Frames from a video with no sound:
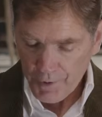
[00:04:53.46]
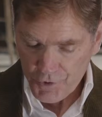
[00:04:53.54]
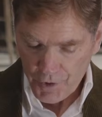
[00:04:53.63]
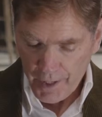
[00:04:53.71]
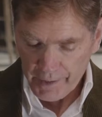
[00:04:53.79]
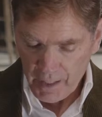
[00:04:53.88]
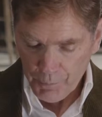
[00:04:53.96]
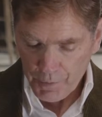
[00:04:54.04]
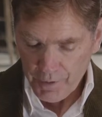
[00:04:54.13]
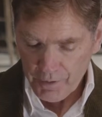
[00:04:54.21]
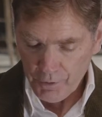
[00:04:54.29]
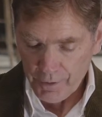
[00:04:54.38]
to signing up
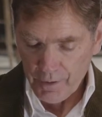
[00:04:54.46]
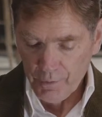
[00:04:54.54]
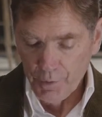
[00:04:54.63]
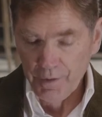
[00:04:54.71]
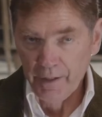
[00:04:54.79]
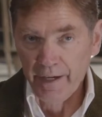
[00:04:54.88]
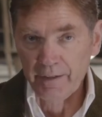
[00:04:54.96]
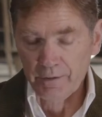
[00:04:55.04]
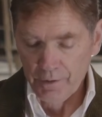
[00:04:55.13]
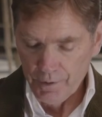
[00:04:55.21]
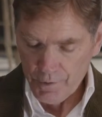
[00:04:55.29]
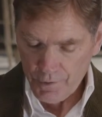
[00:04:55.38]
with the
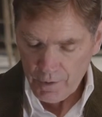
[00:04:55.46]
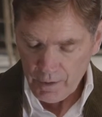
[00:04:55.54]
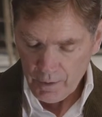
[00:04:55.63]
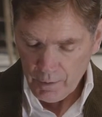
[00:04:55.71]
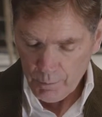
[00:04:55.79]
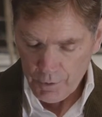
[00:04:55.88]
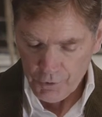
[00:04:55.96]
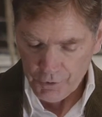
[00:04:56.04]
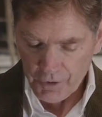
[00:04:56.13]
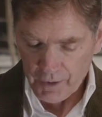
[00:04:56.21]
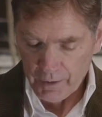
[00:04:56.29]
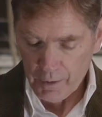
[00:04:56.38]
Islanders, Mr.
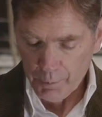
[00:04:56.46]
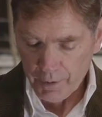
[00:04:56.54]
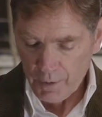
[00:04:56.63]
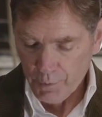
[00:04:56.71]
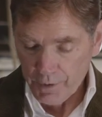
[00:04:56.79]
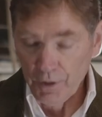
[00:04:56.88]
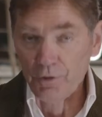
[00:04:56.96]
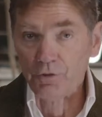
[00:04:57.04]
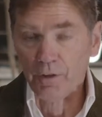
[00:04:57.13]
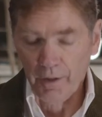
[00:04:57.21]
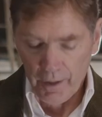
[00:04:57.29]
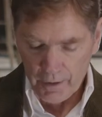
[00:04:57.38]
Challinor played with the
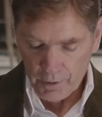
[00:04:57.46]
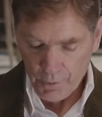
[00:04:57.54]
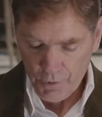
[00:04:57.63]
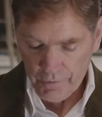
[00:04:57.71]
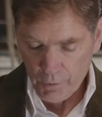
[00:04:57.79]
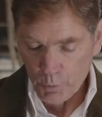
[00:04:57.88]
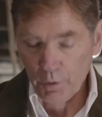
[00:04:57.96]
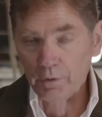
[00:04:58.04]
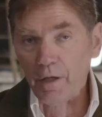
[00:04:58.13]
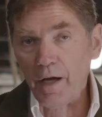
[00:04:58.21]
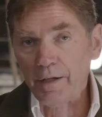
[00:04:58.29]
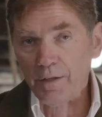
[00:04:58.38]
Houston Aeros of the
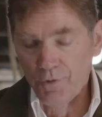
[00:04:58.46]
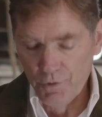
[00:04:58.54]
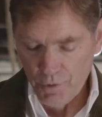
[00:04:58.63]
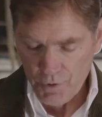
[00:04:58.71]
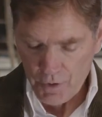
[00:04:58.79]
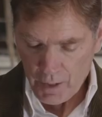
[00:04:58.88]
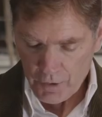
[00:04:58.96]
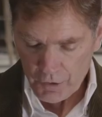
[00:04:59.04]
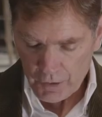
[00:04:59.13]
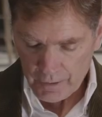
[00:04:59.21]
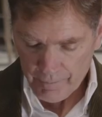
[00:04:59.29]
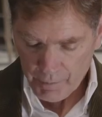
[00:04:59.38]
World Hockey Association